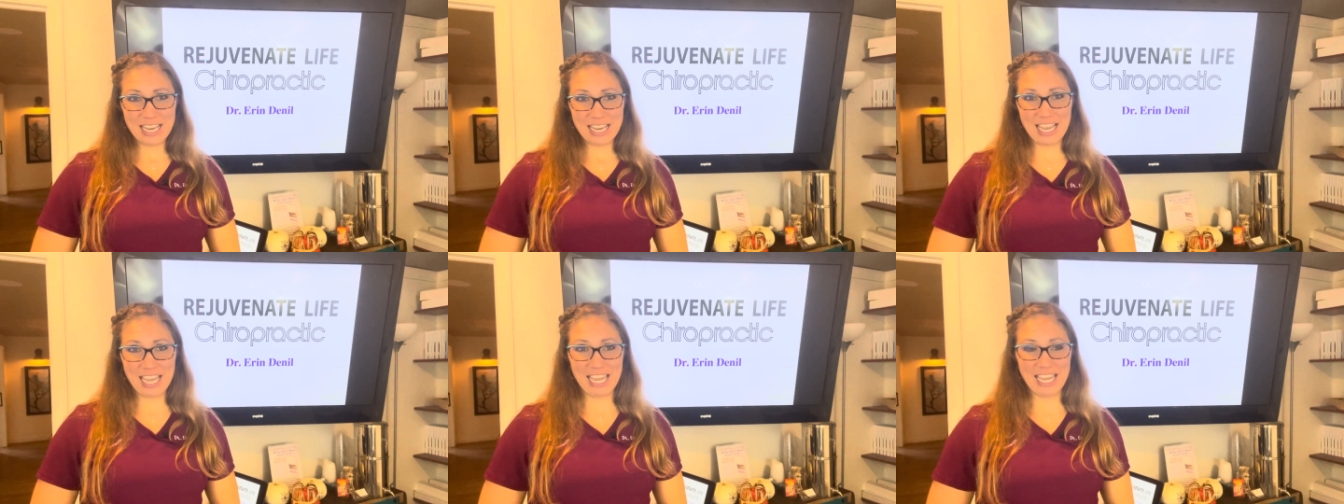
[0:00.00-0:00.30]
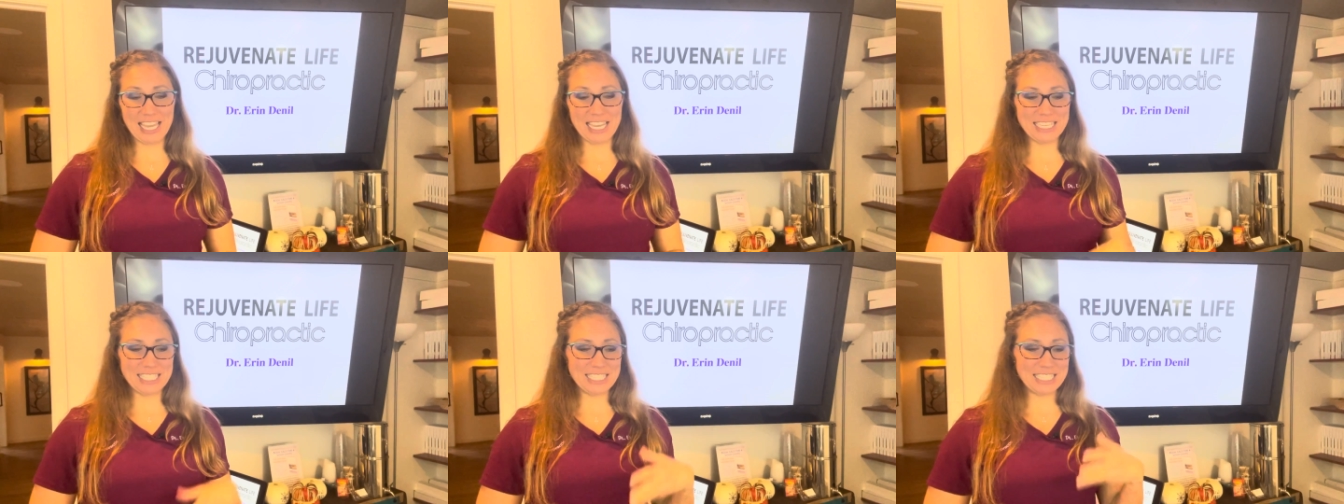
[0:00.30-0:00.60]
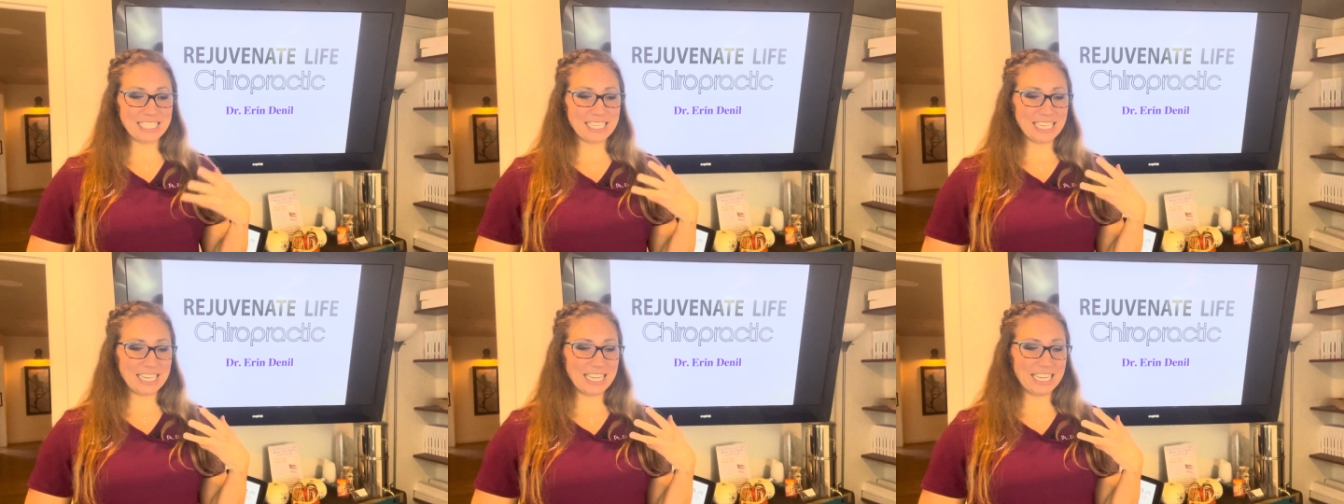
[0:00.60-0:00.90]

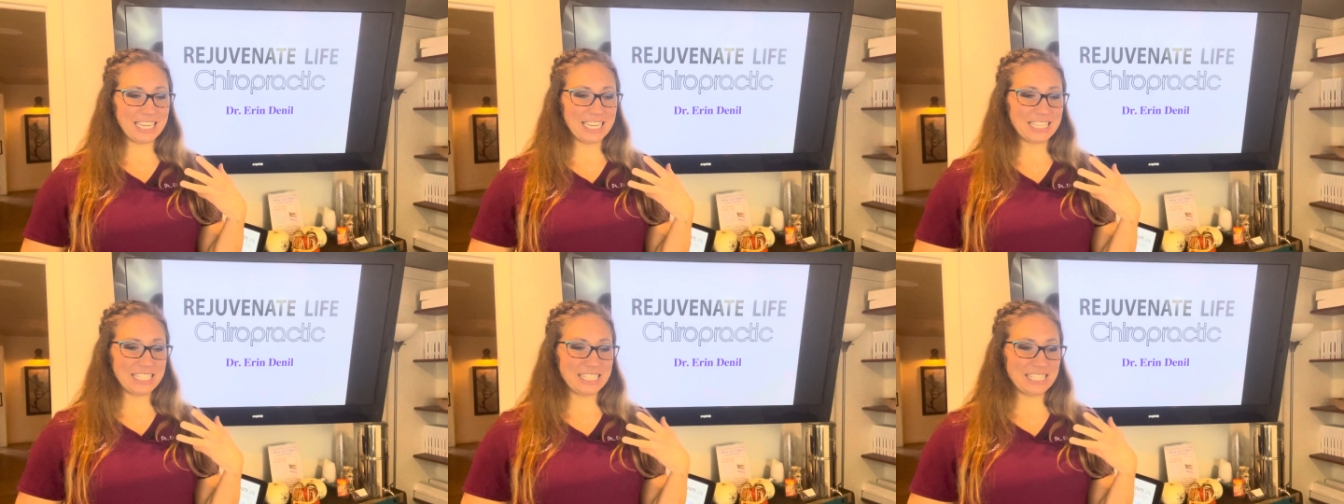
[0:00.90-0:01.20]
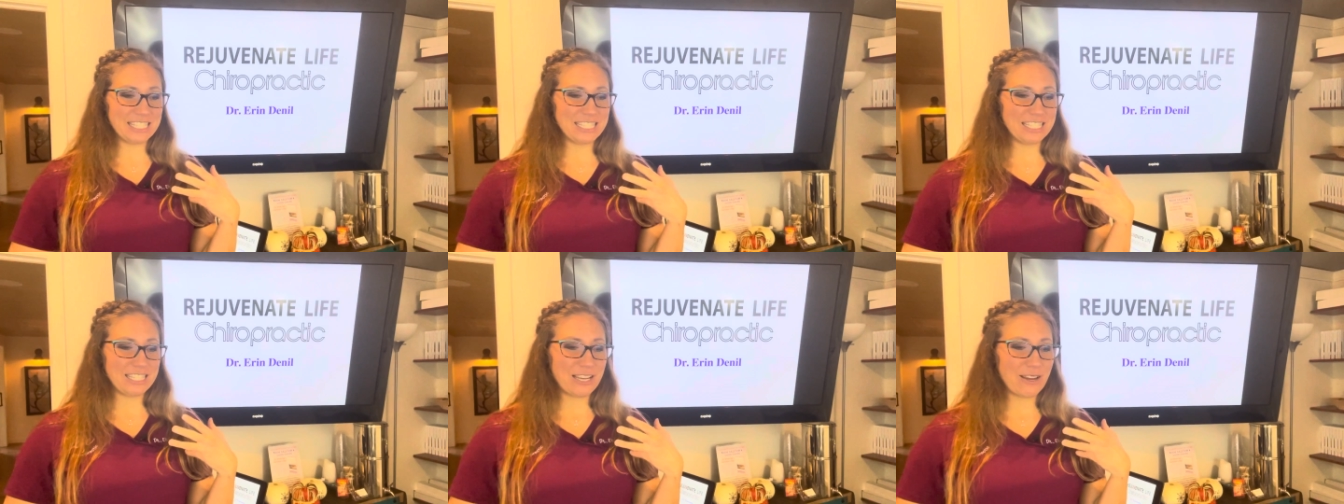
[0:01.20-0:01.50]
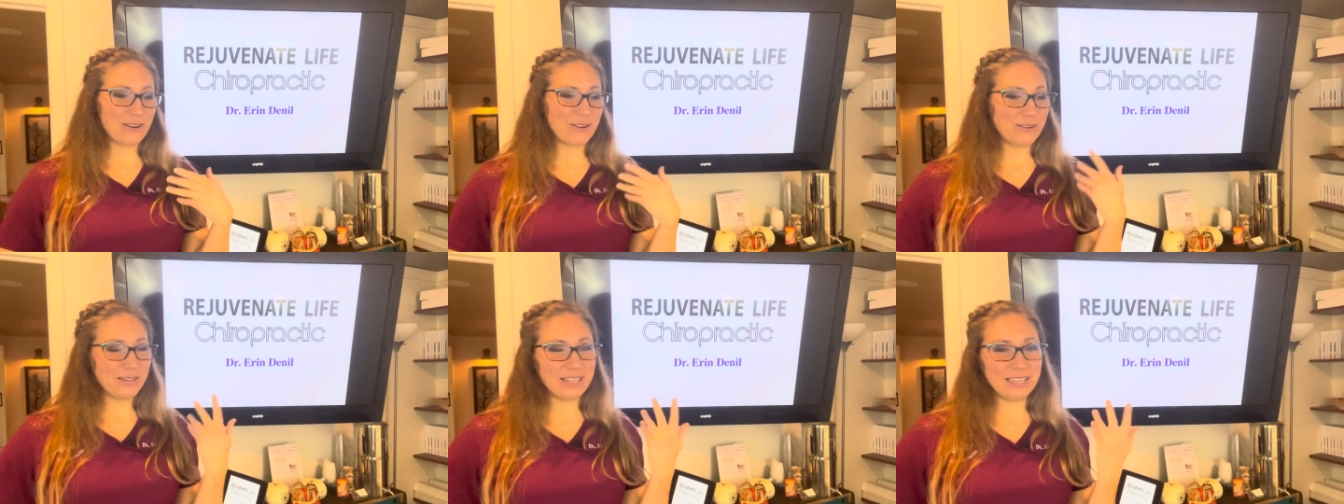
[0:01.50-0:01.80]
And
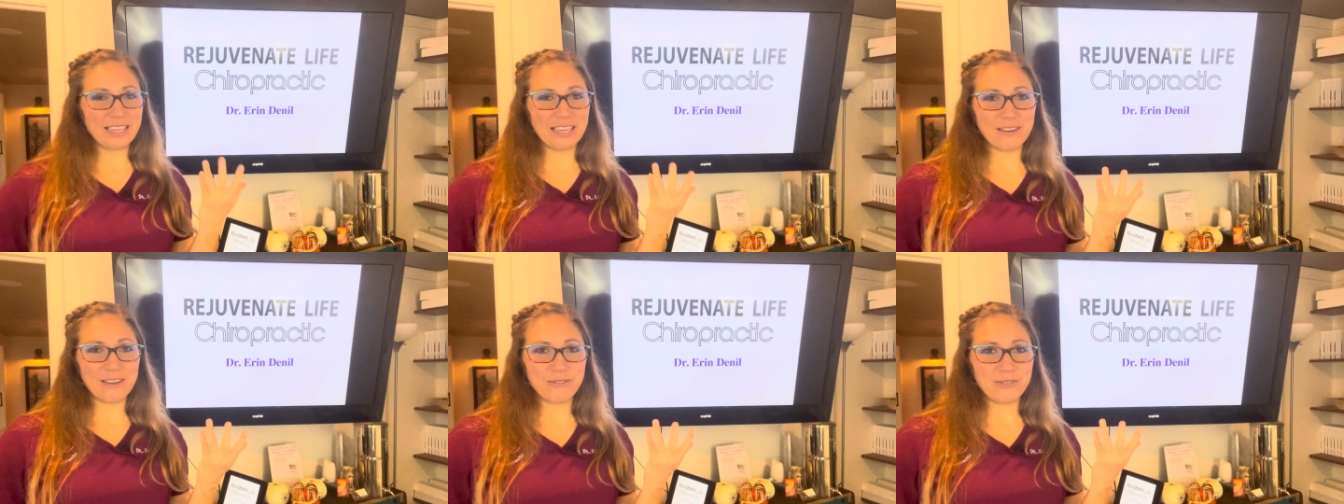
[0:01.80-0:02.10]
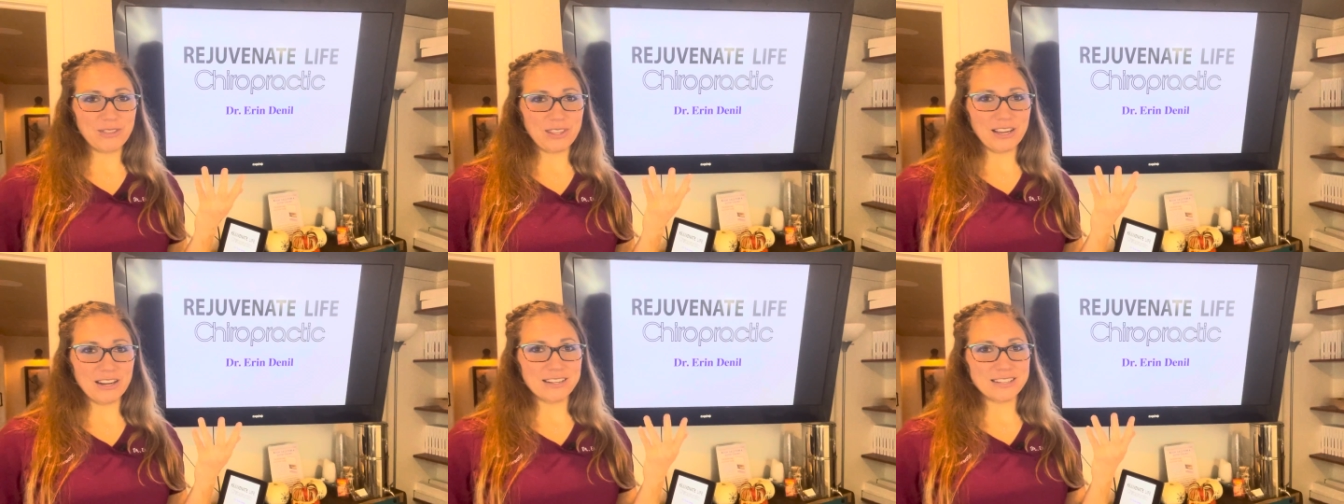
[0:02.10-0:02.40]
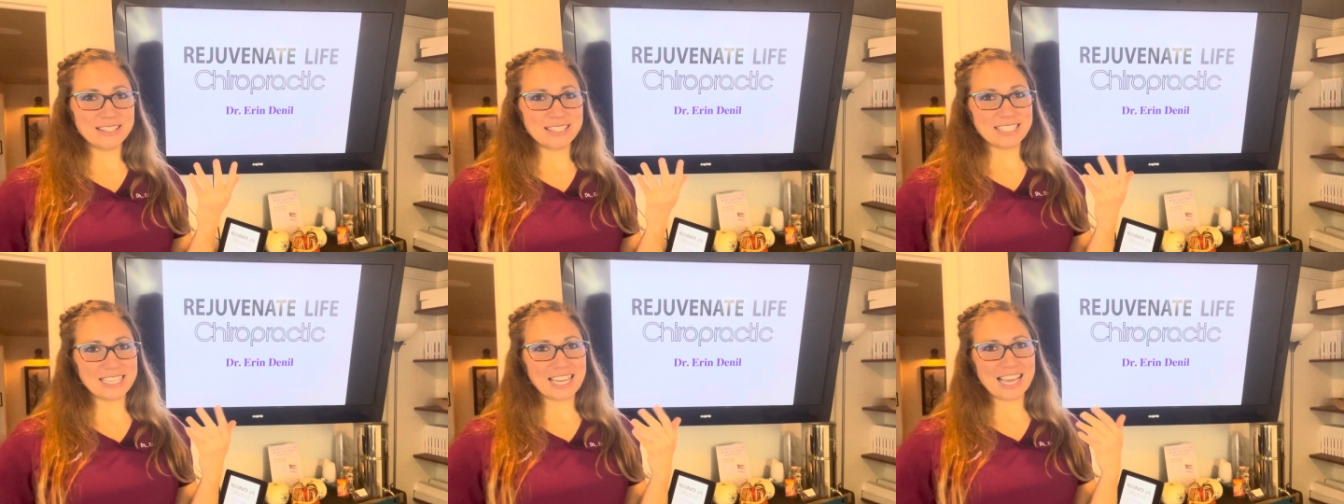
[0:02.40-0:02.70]
so if
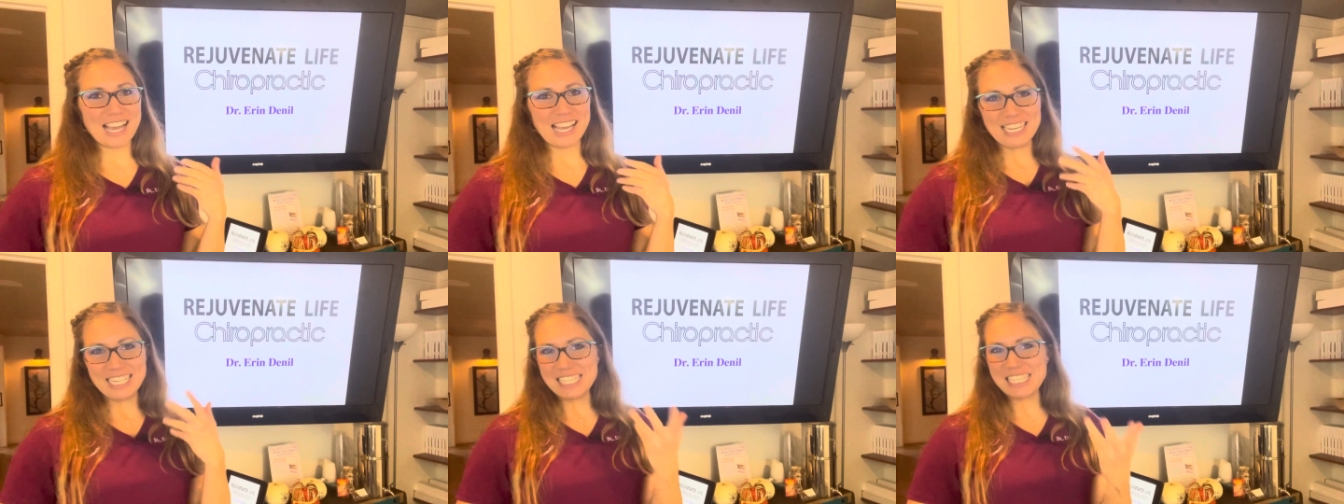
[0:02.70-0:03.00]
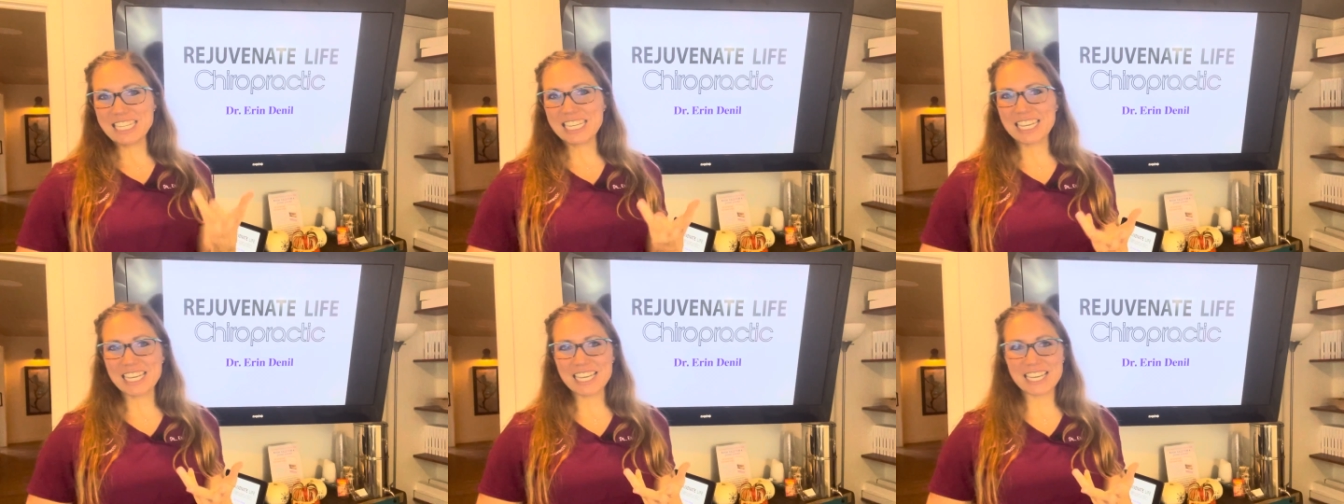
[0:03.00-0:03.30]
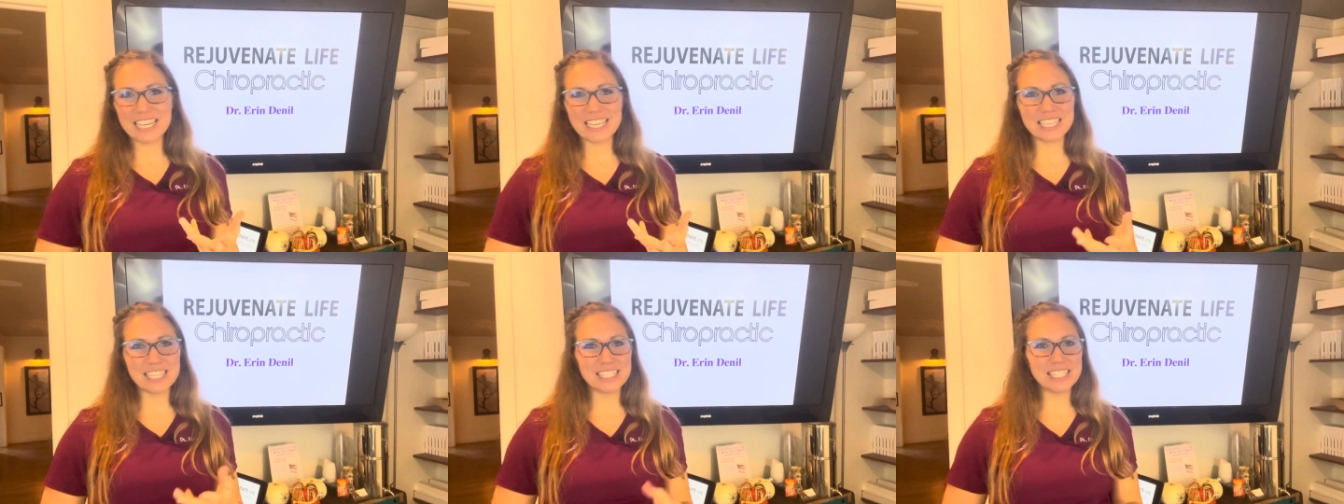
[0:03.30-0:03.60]
there's
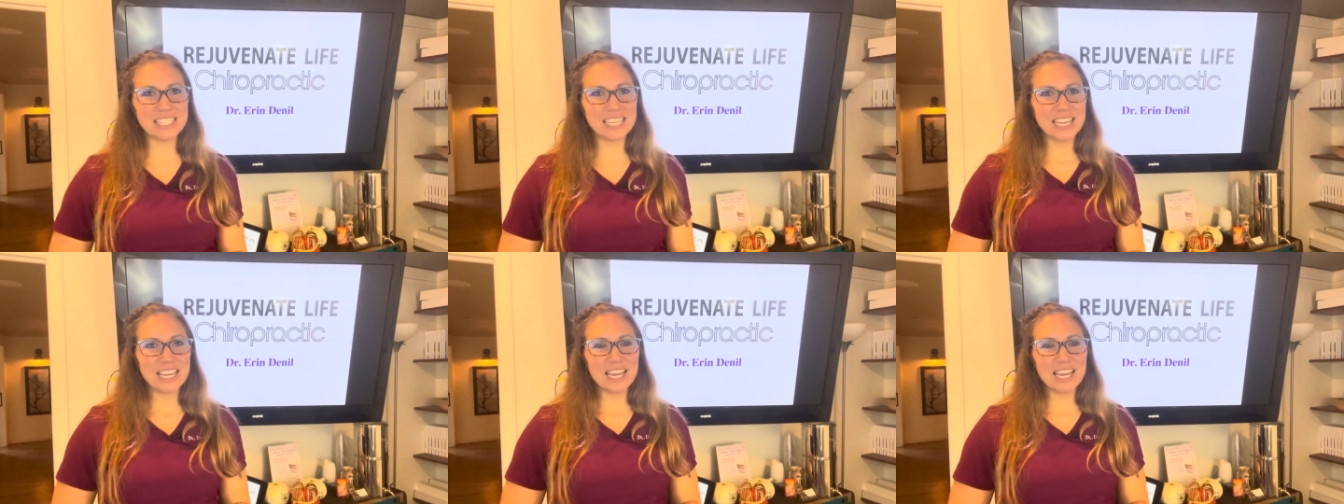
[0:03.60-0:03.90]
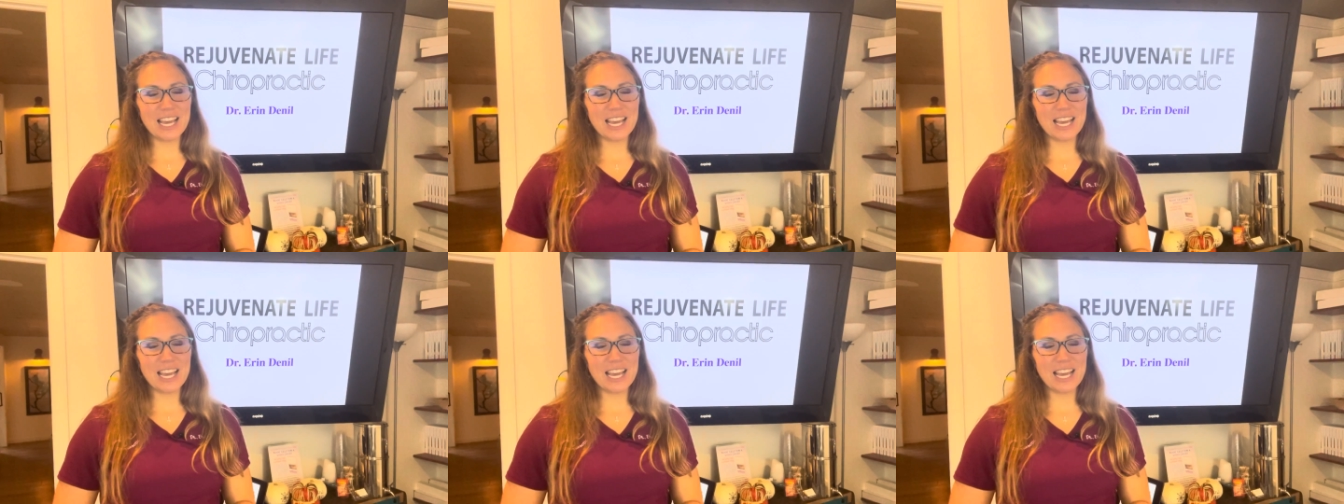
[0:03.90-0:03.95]
ideas,